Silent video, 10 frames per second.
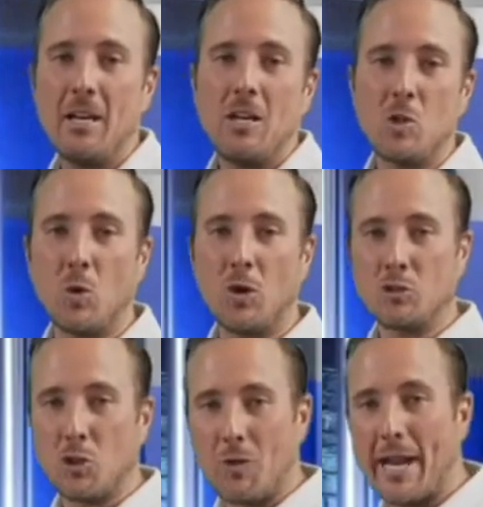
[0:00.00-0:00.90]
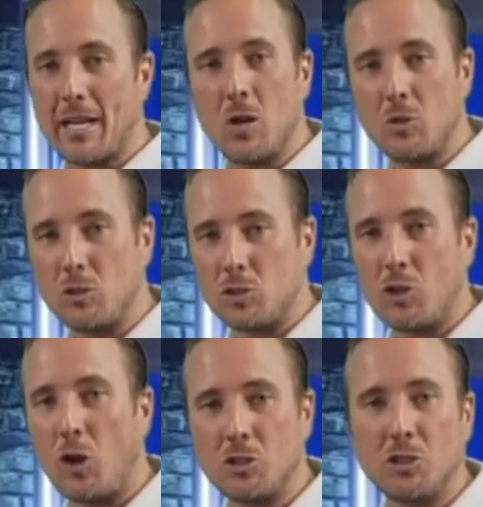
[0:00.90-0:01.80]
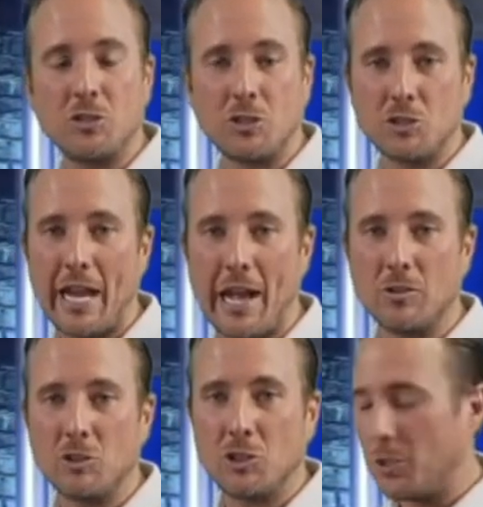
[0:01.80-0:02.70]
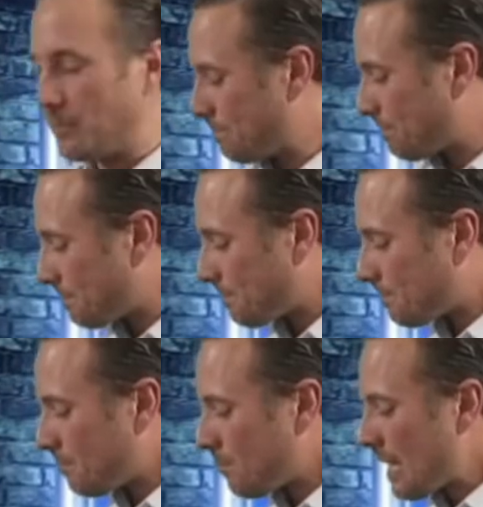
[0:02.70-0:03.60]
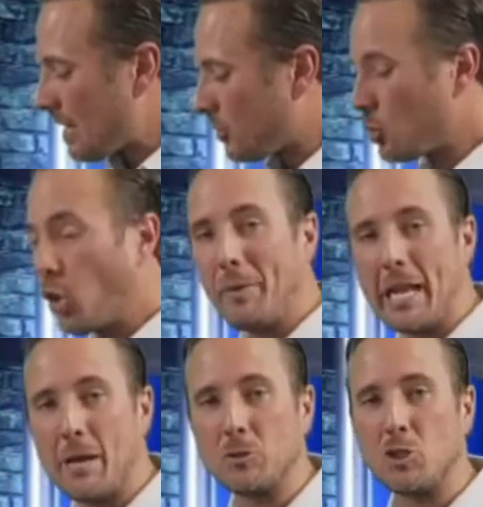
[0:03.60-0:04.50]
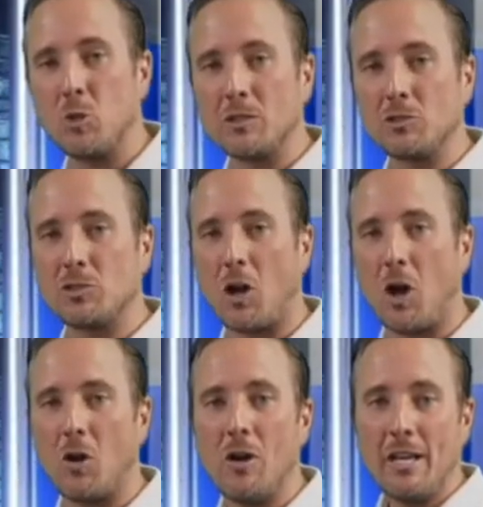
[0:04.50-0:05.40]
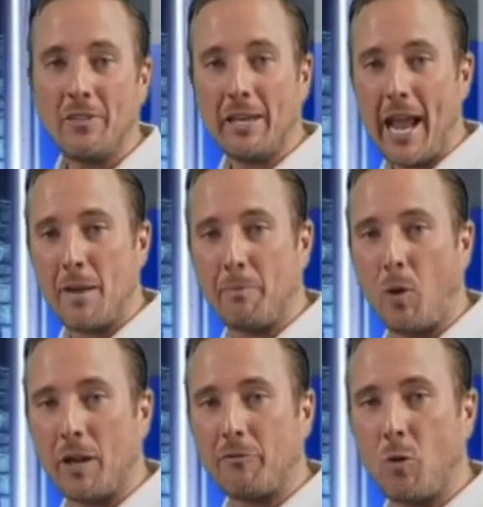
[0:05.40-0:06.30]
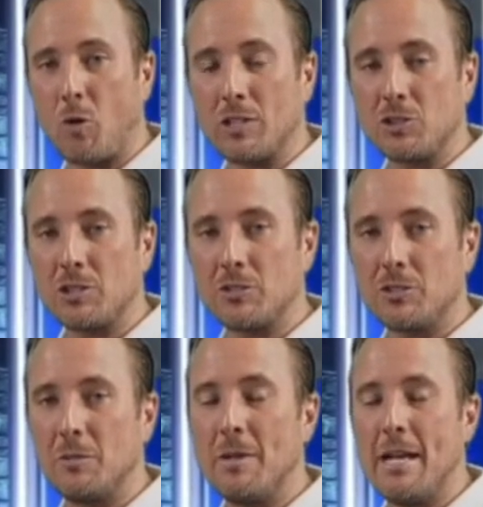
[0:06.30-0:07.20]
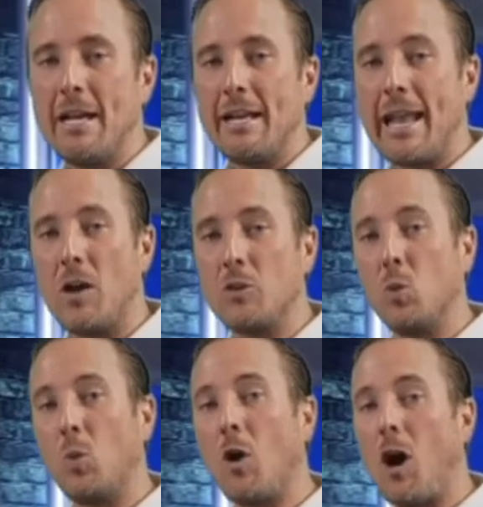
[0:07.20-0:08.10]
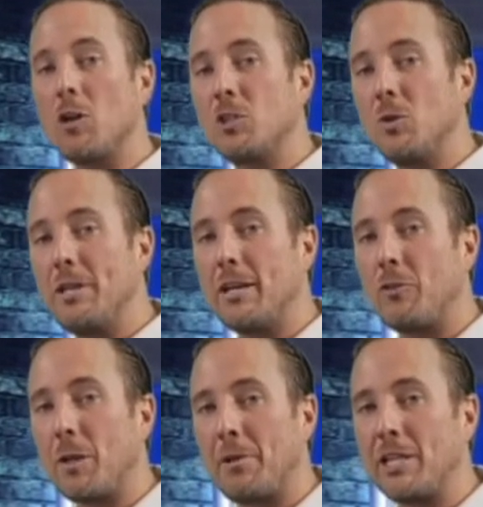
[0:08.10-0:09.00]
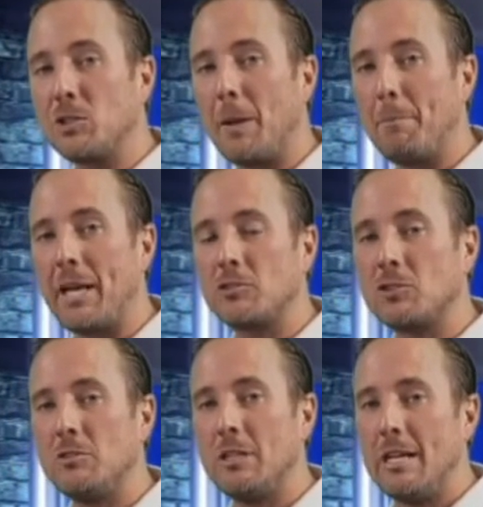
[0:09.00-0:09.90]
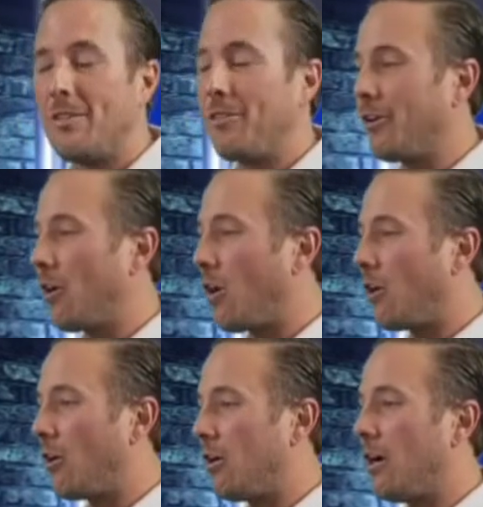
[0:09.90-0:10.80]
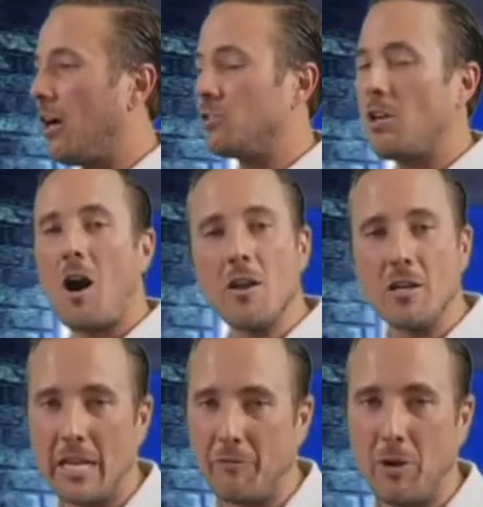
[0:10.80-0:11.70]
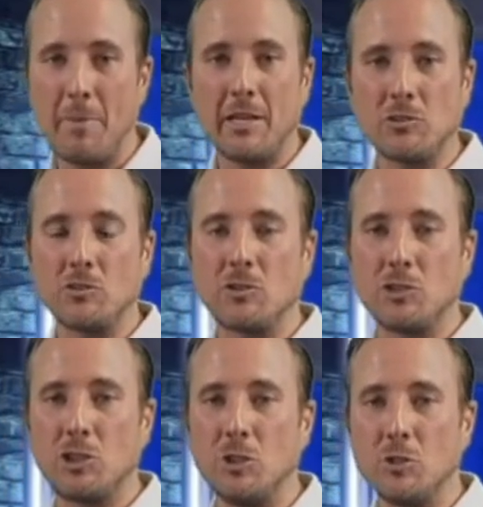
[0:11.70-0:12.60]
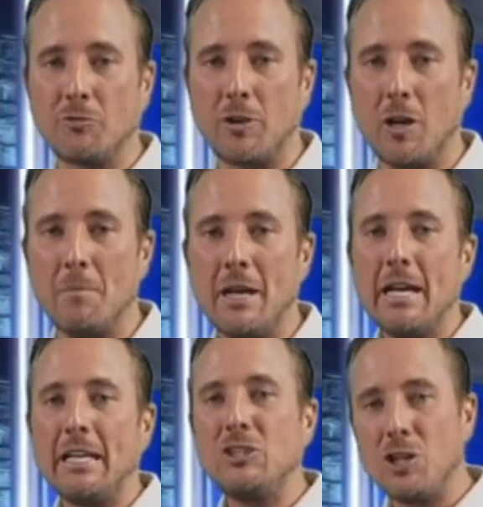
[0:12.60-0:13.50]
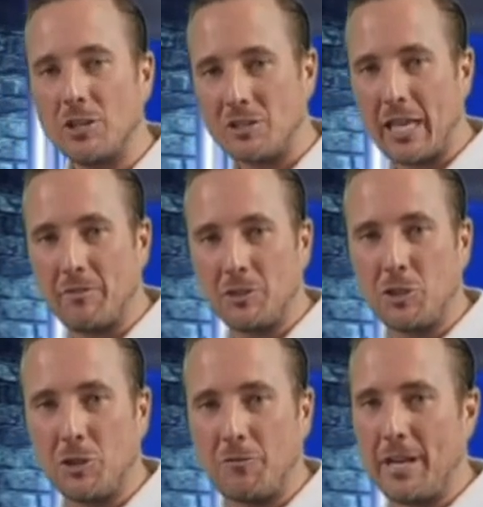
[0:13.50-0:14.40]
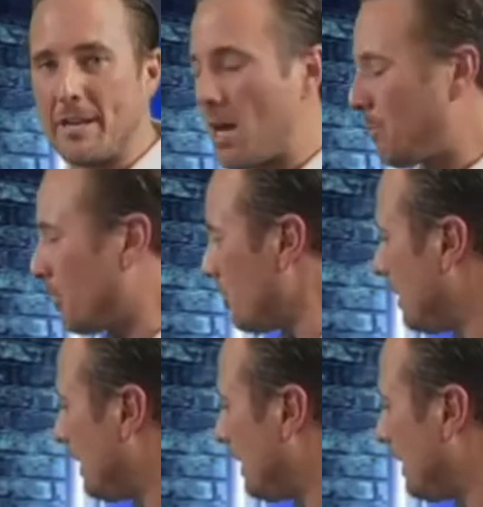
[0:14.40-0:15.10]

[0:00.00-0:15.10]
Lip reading: your Durango, your Charger, and your Challenger, you'll be able to install the 8.4-inch system. Now, you will also need a replacement bezel. There are a ton of different bezels to choose from. Just give us your VIN number